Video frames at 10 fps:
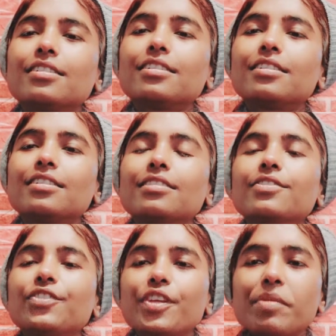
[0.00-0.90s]
the
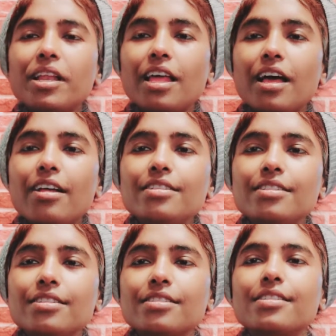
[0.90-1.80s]
3 malas,
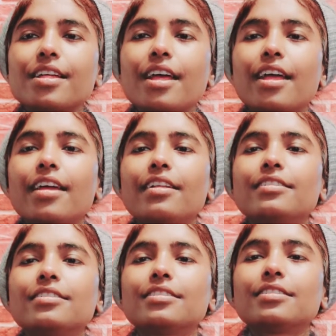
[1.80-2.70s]

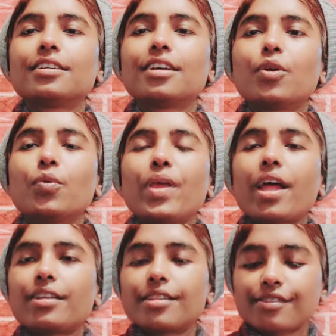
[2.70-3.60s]
and we
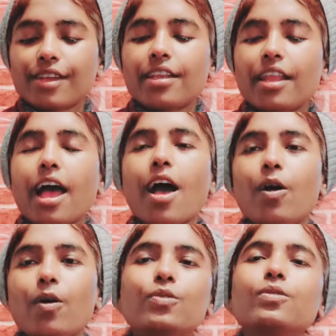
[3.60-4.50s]
understand
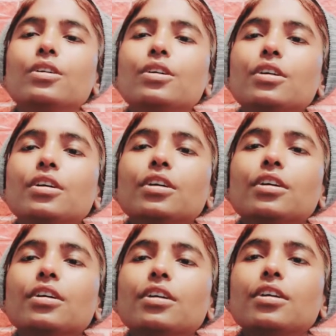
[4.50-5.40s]
how
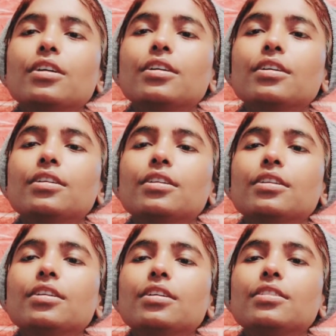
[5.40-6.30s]

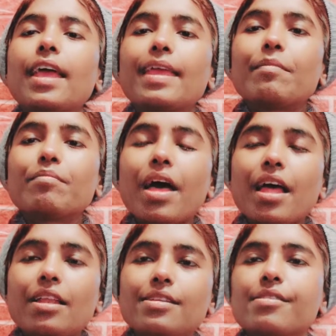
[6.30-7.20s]
the
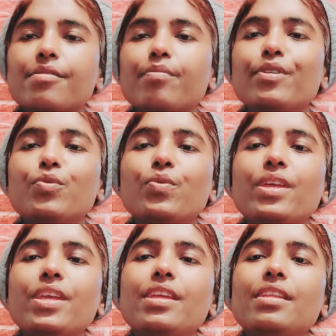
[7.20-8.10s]
imbalance
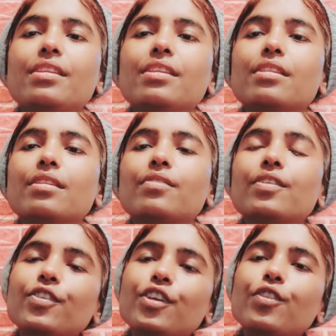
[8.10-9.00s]
between the
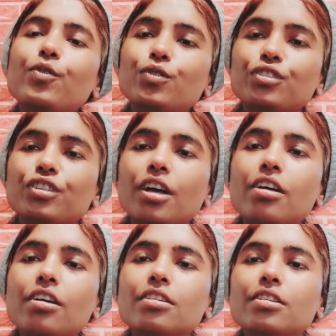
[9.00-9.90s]
3 dosha
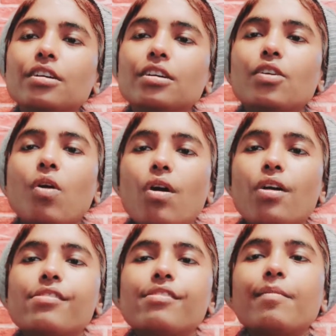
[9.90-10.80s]

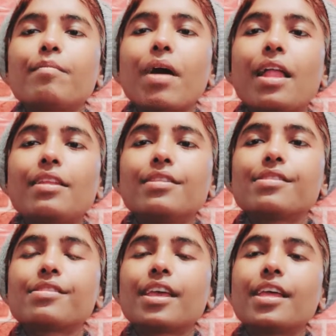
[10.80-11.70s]
cause the
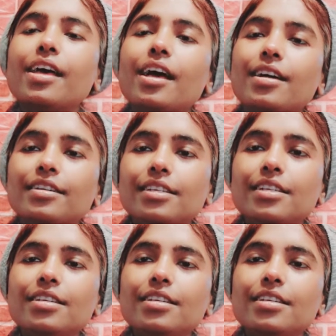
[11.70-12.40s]
imbalance in Agni,